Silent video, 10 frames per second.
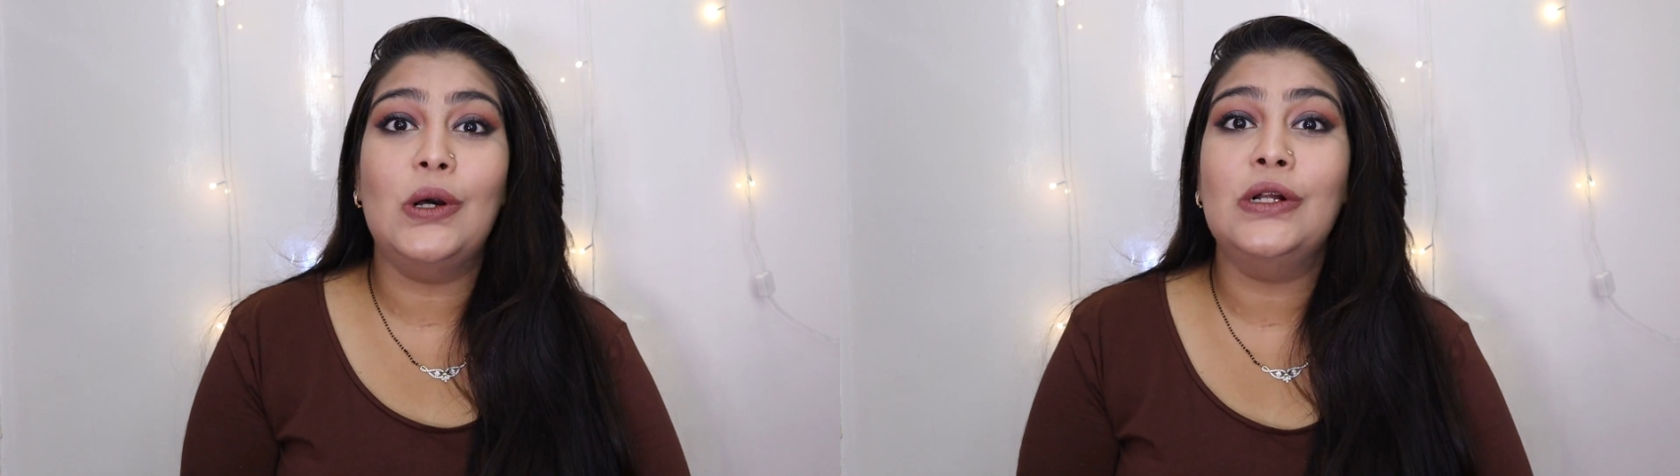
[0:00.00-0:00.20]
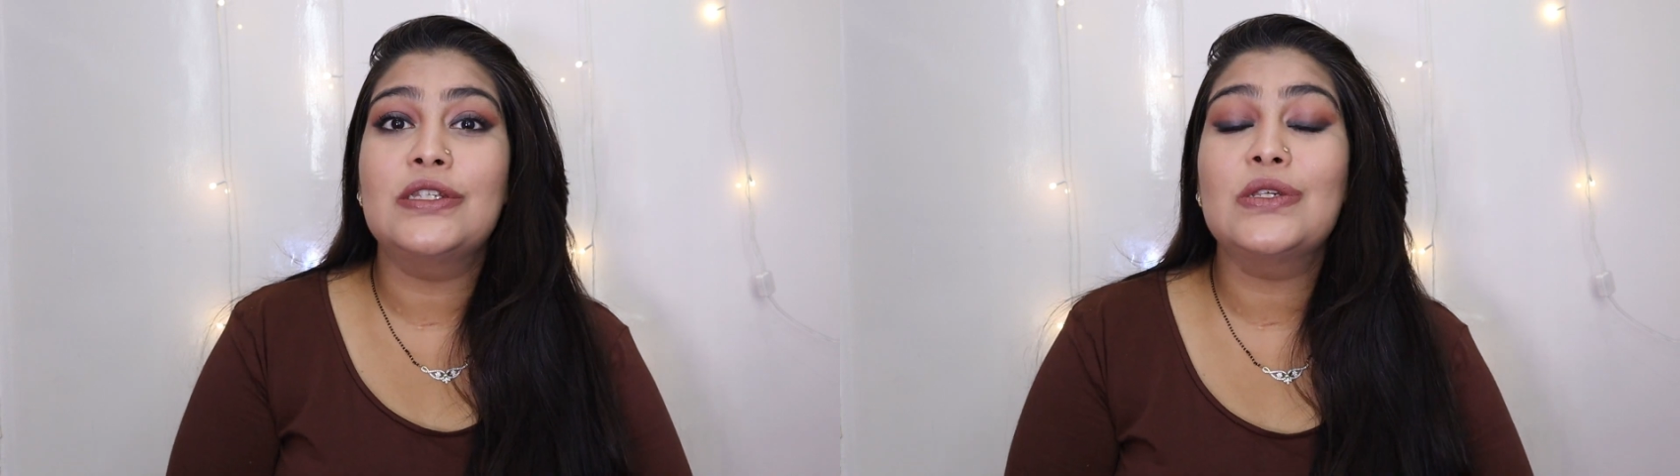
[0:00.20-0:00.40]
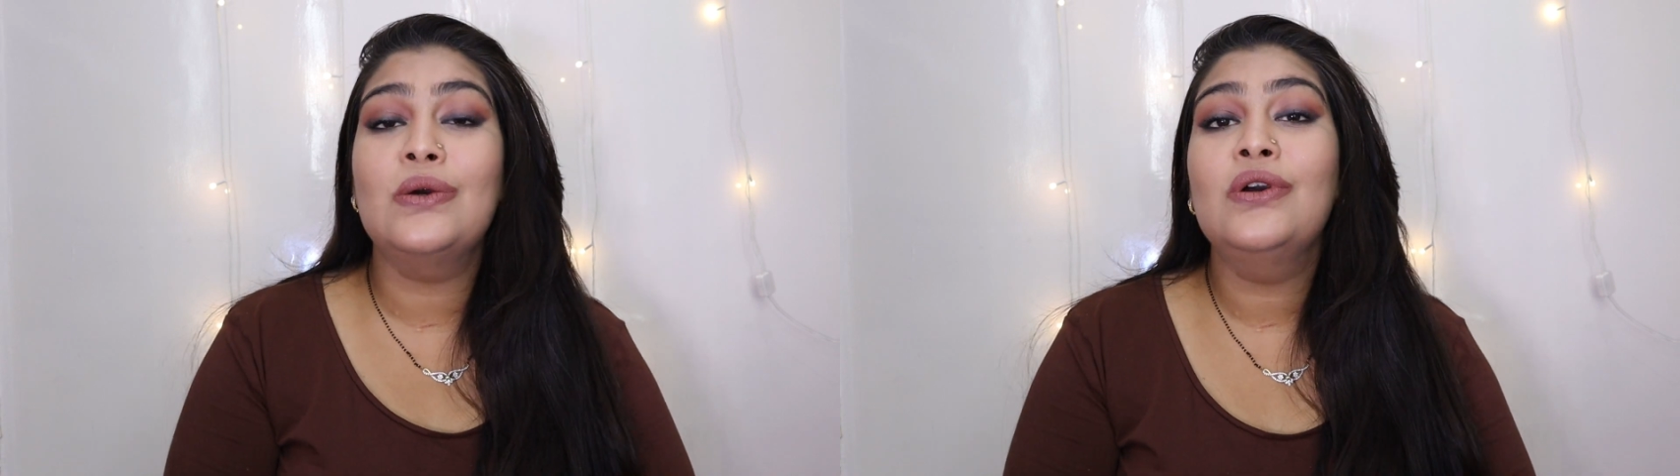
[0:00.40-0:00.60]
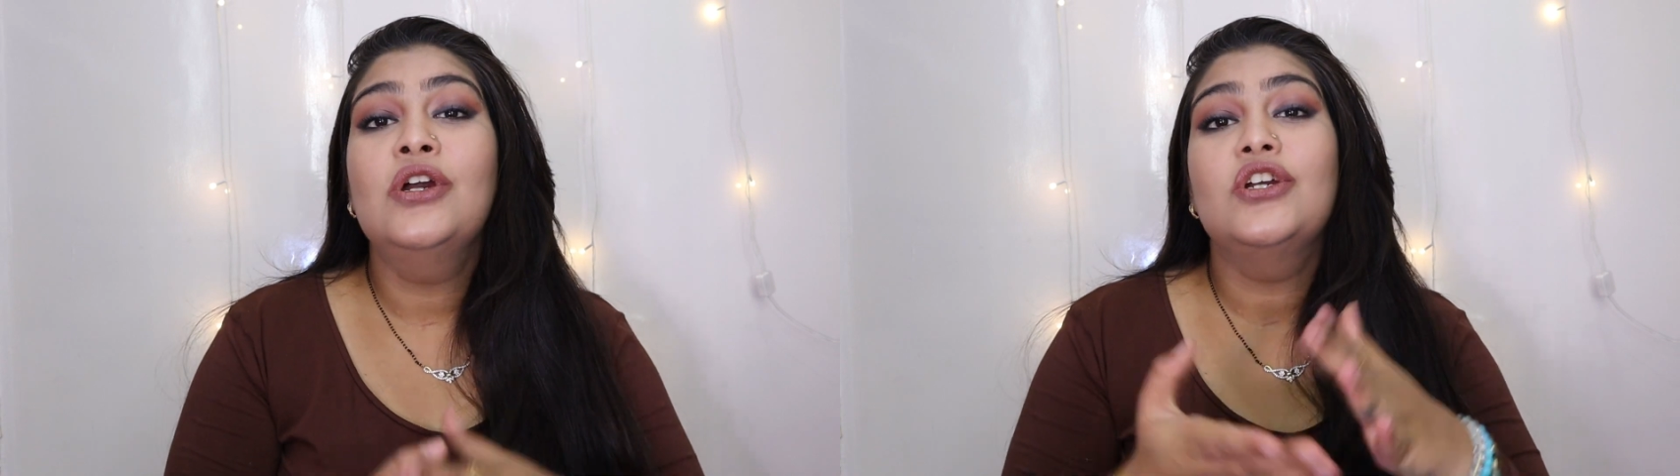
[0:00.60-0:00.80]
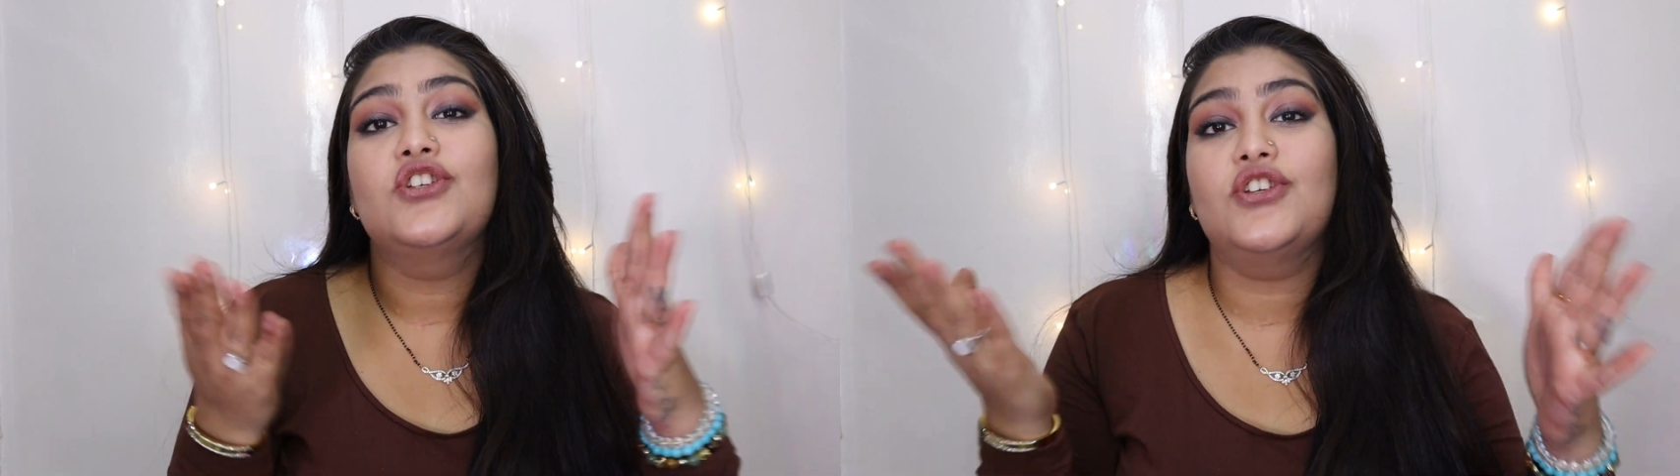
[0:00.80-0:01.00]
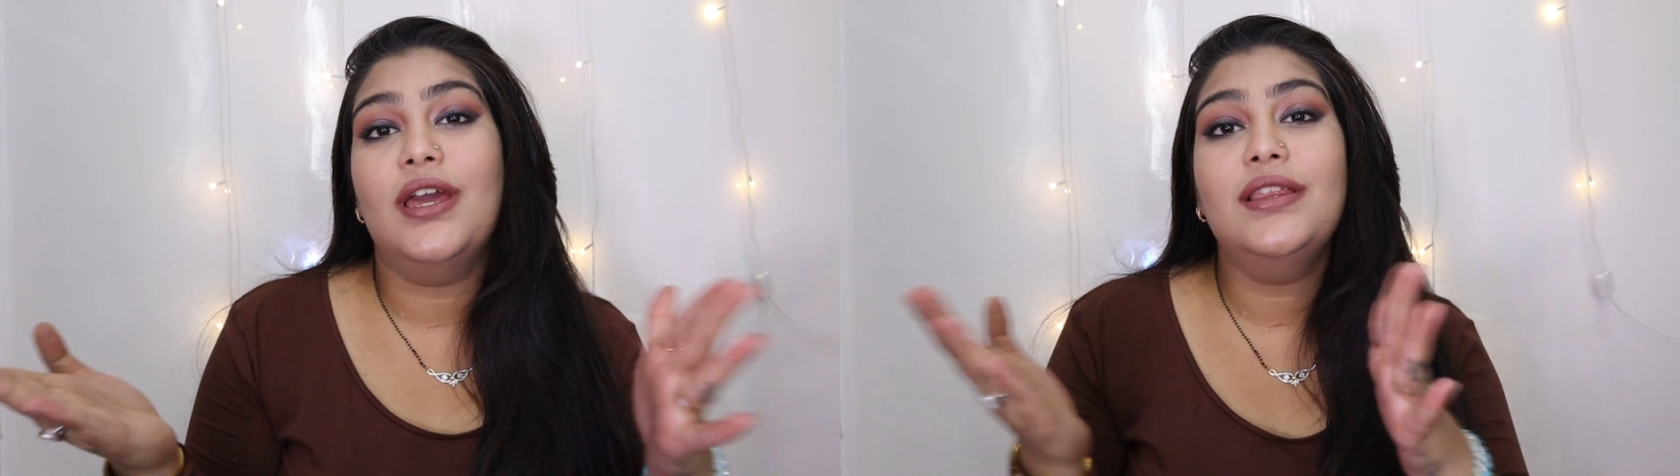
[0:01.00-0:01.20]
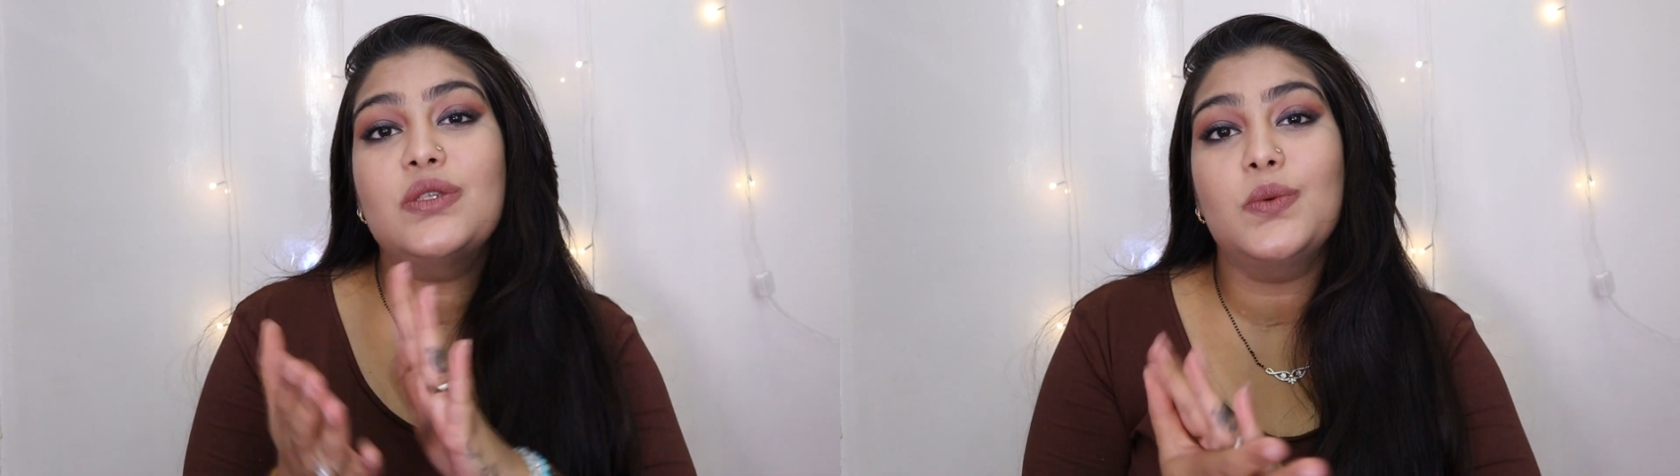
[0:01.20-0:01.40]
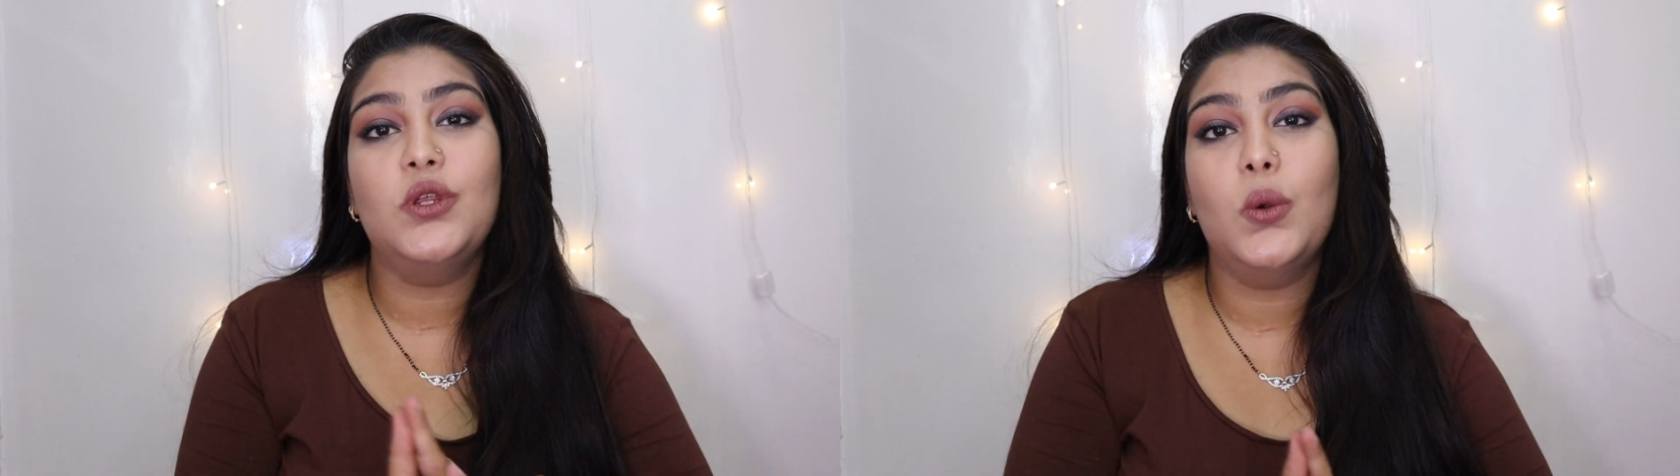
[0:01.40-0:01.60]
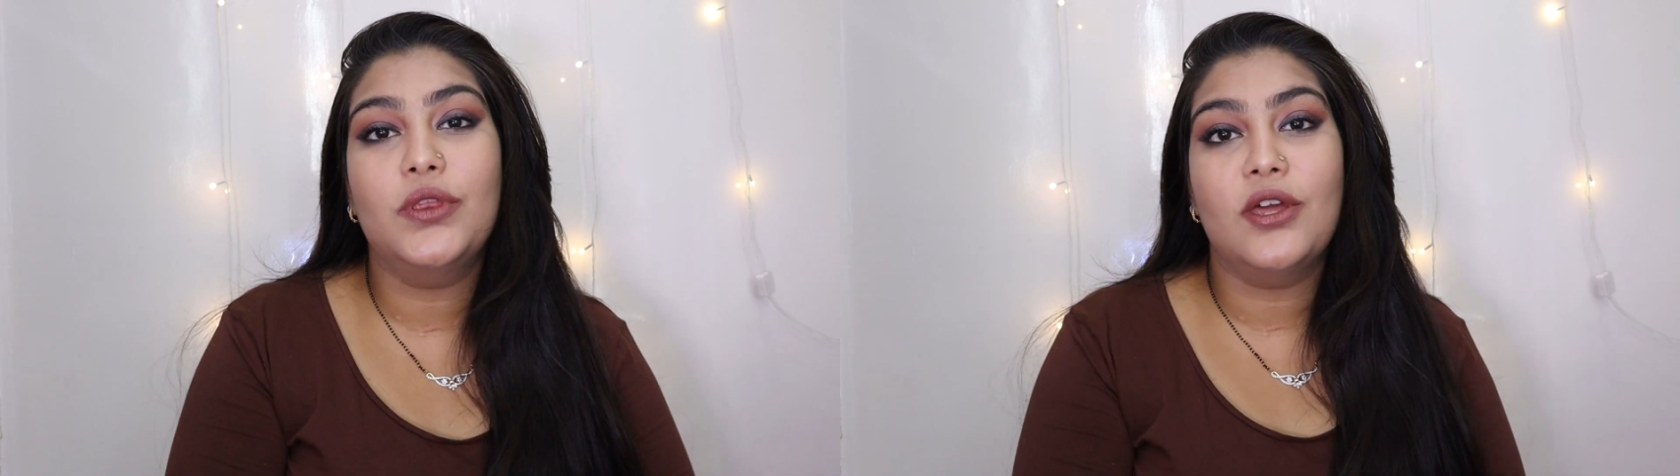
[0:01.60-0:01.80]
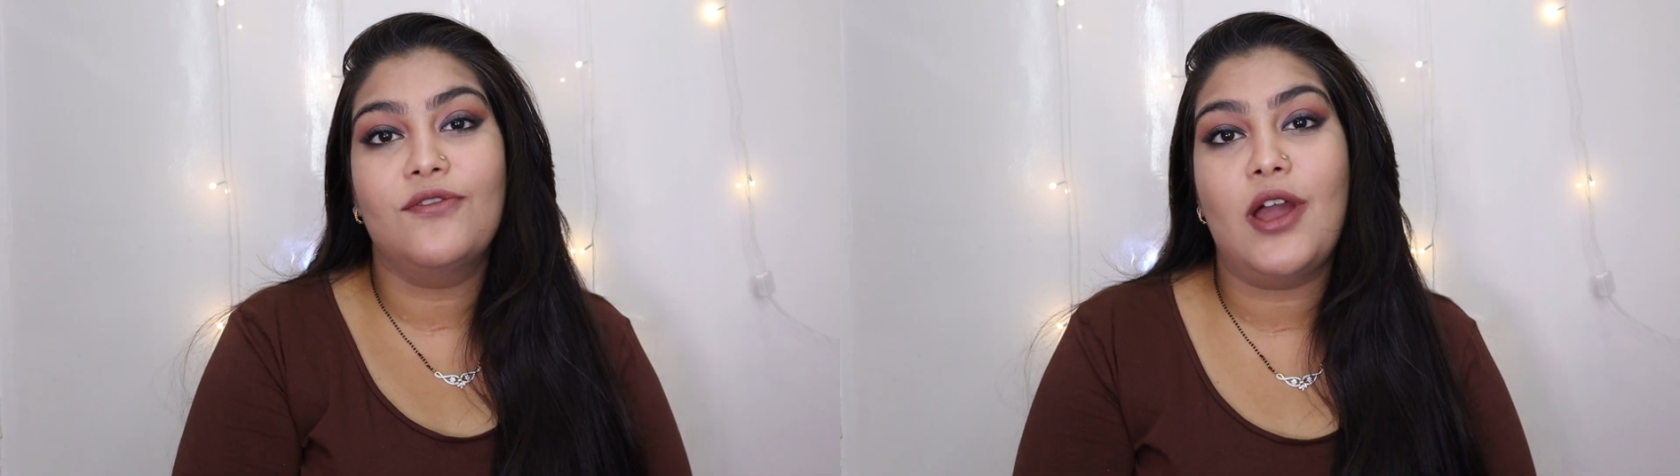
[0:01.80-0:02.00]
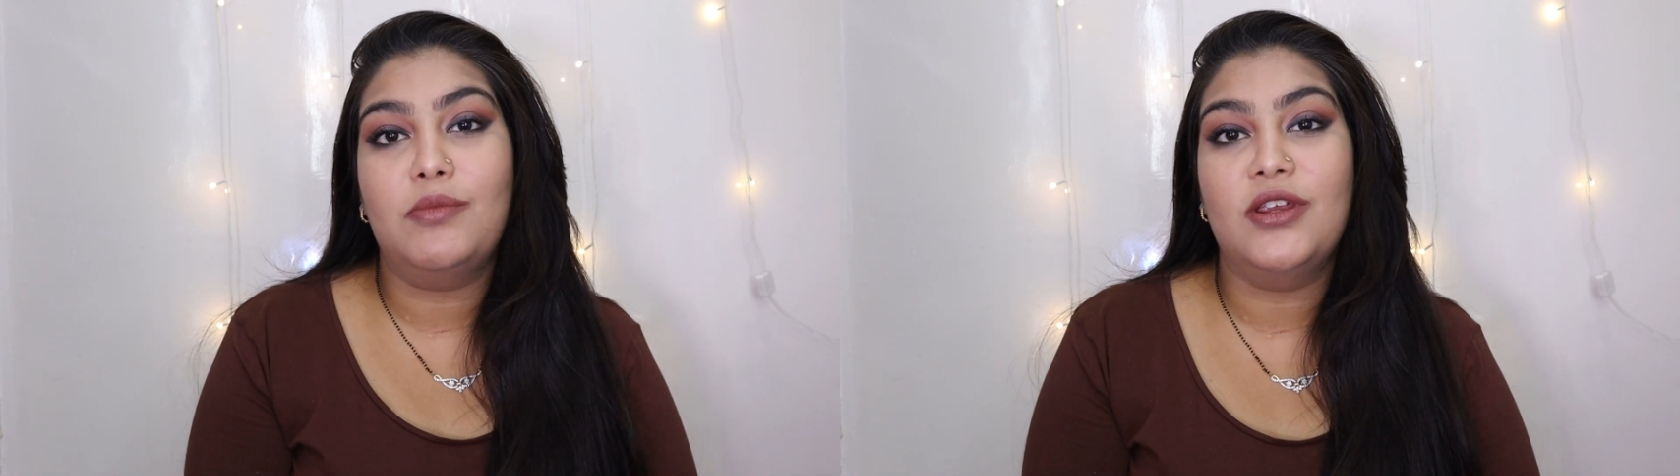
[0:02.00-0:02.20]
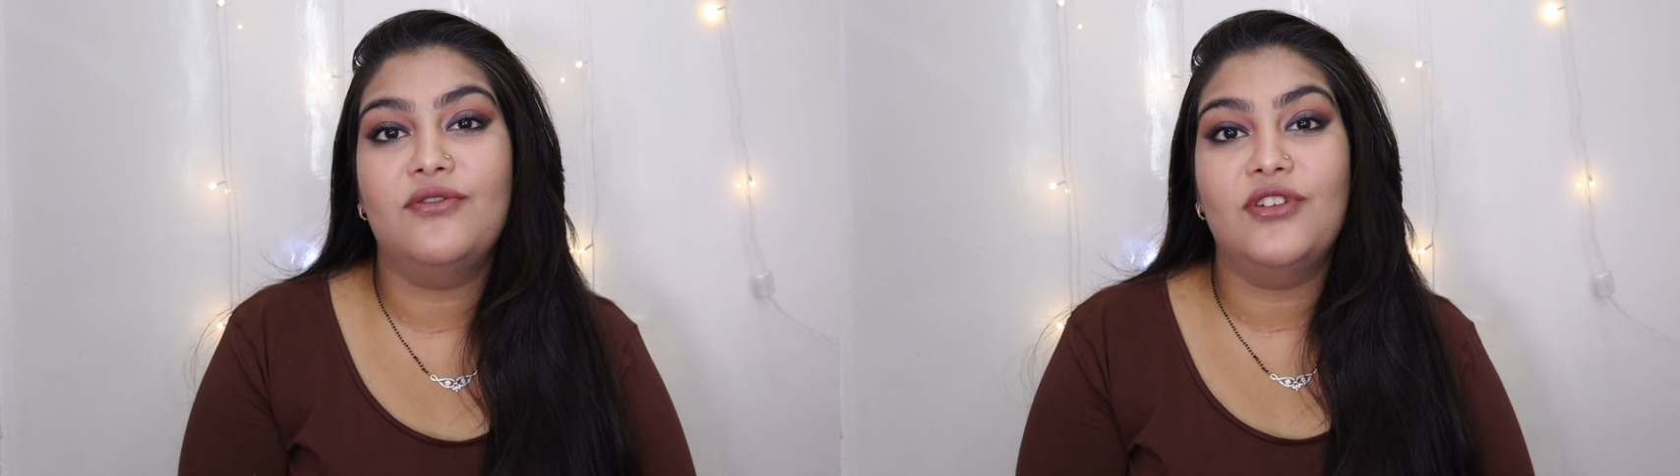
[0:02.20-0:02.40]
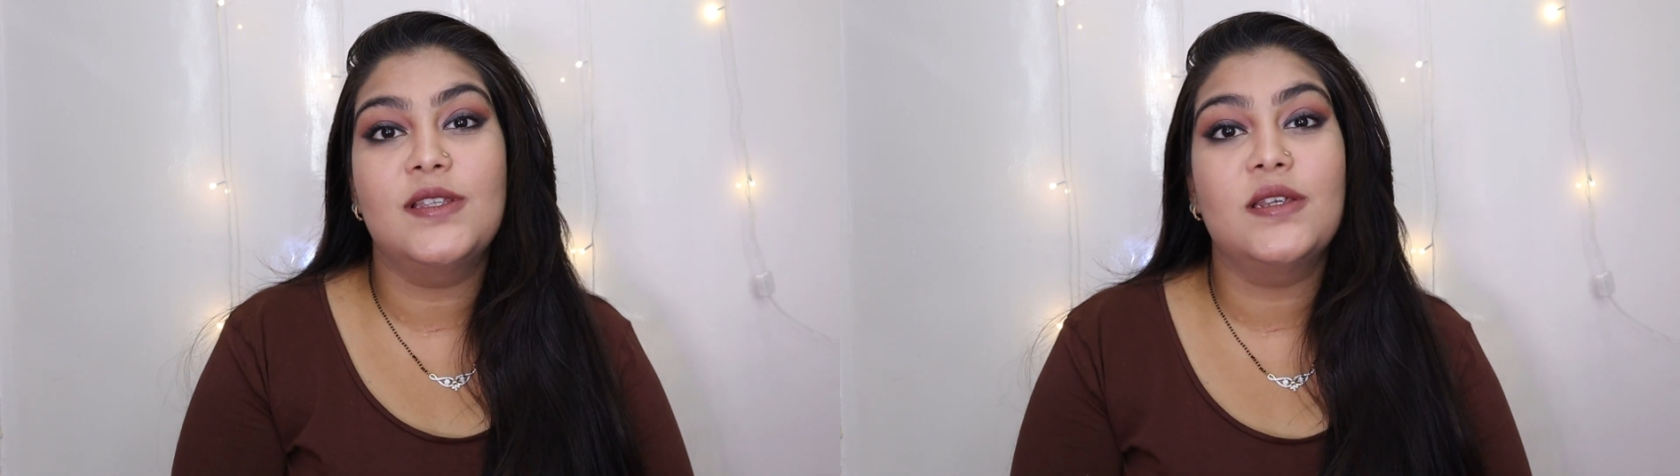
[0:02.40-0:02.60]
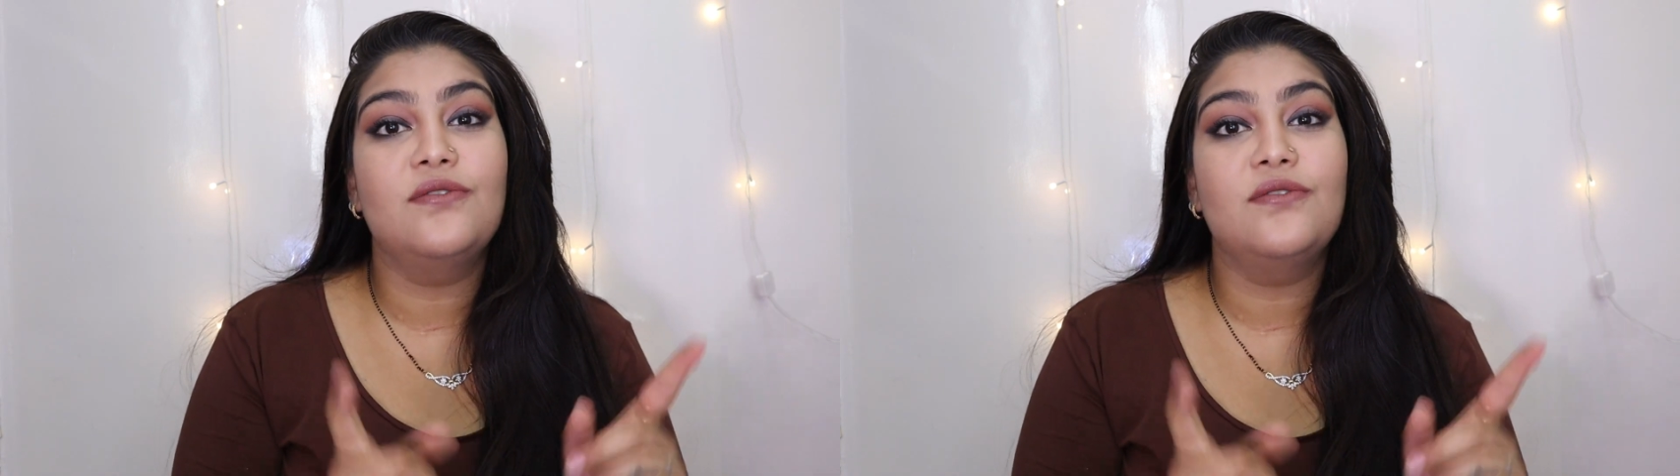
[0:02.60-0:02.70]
Also, share this video with your family and friends,